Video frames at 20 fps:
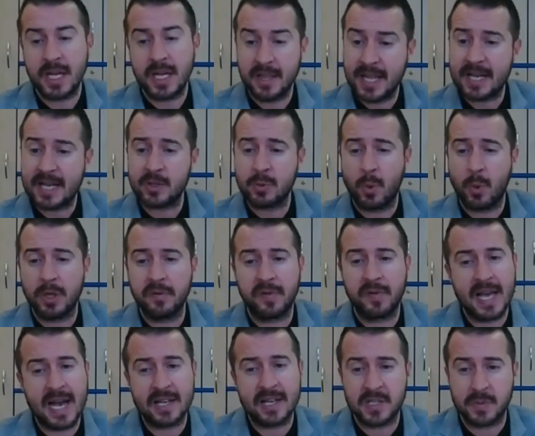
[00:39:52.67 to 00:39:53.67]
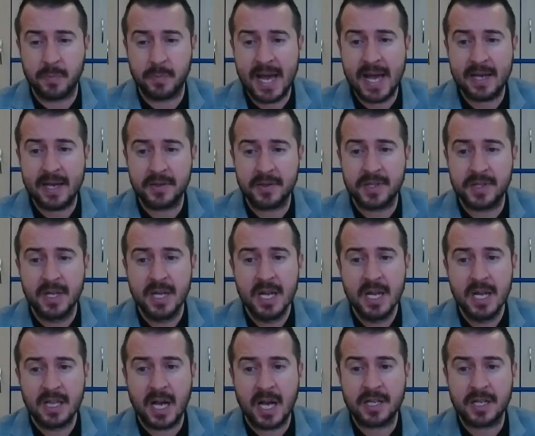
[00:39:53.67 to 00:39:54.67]
And that's one of the aspects,
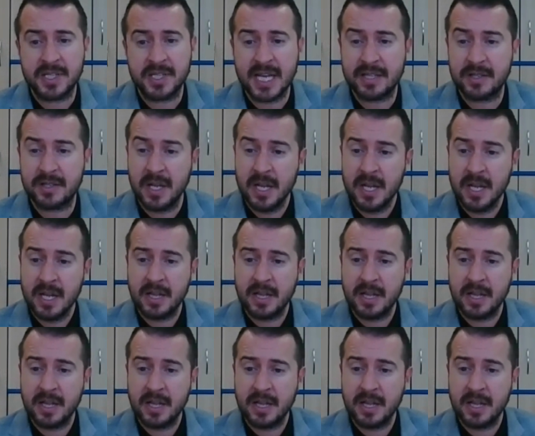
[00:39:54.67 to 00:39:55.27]
like I said,